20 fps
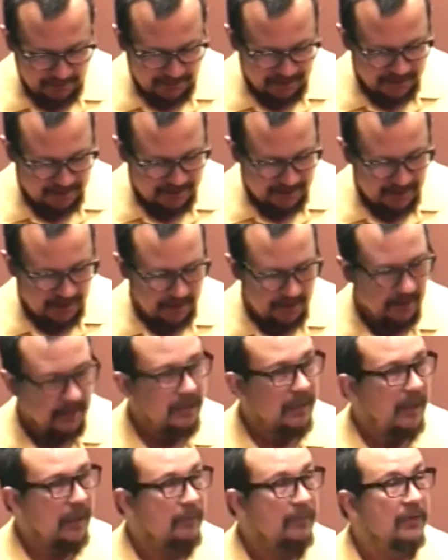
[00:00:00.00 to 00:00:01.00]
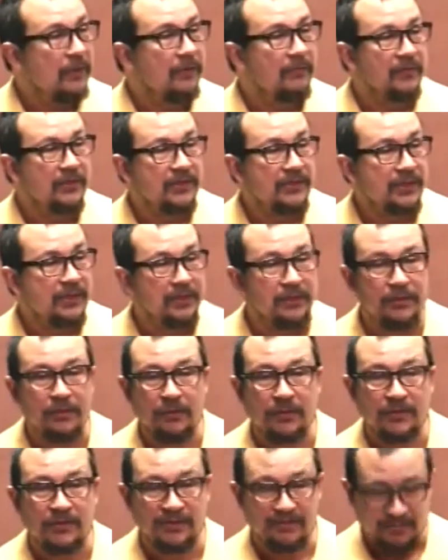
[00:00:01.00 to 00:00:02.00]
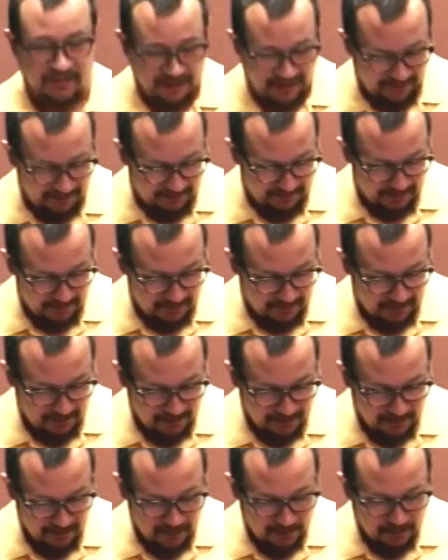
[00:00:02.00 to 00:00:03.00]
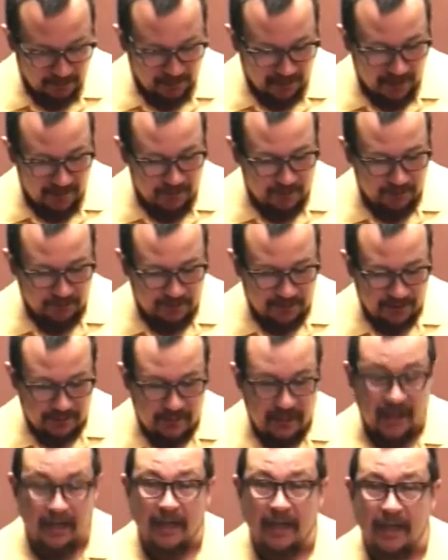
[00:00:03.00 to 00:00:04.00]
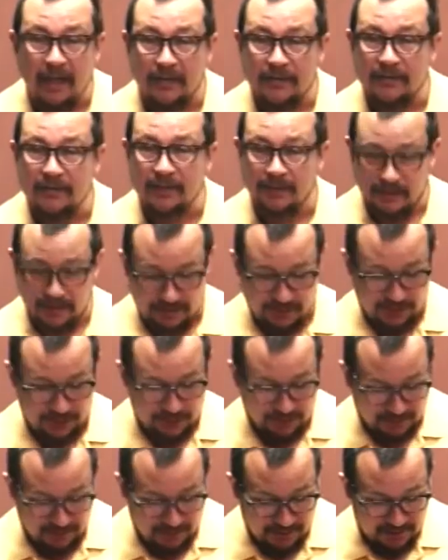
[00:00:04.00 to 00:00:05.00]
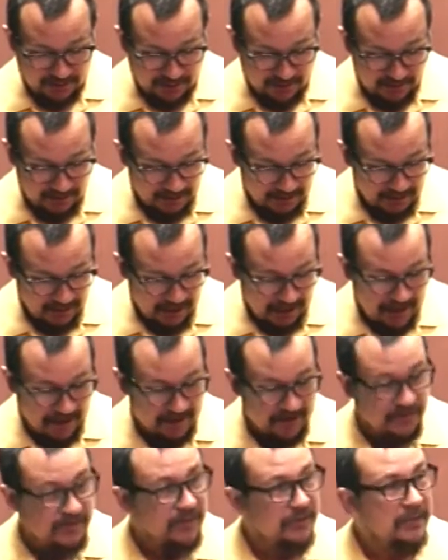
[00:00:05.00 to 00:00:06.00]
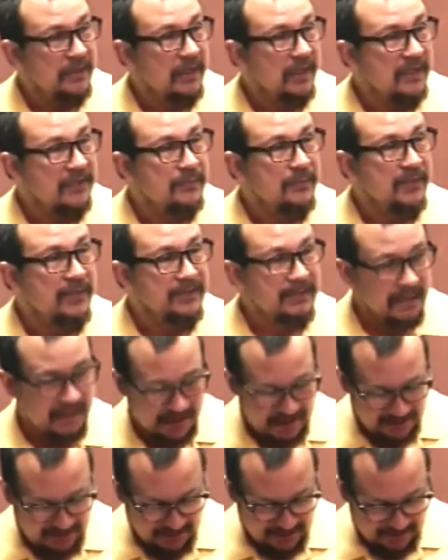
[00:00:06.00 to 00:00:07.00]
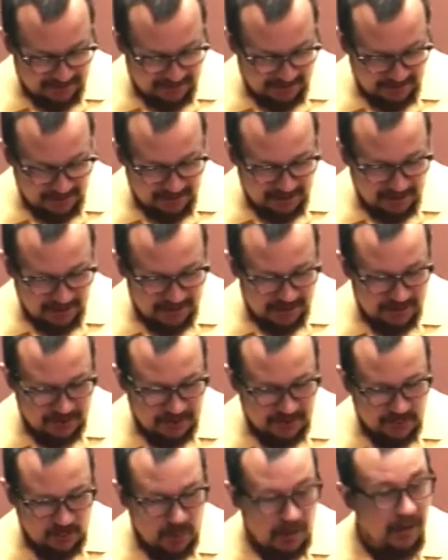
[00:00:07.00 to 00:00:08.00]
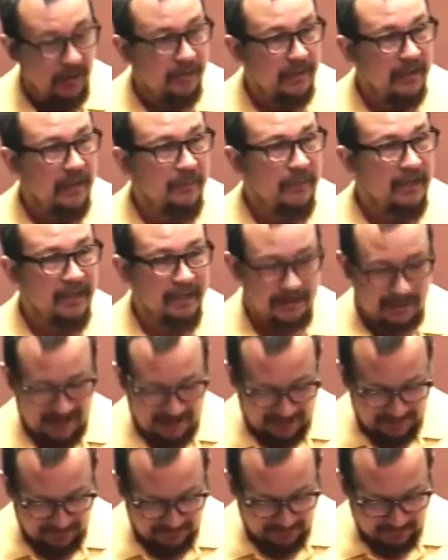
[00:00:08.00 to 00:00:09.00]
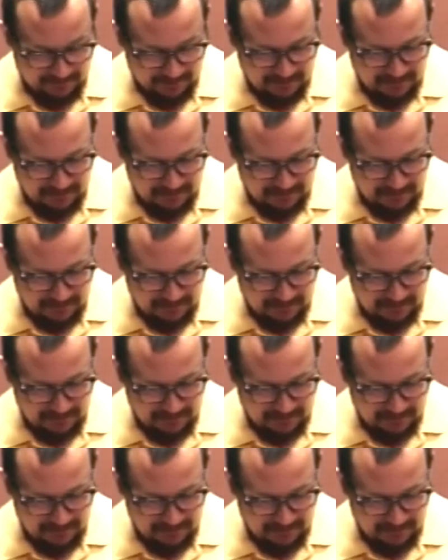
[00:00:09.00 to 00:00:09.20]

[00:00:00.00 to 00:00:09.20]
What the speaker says: You see, I'm a University of Georgia fan. When I moved into my house here in Georgia, I had certain expectations as to the quality of my life.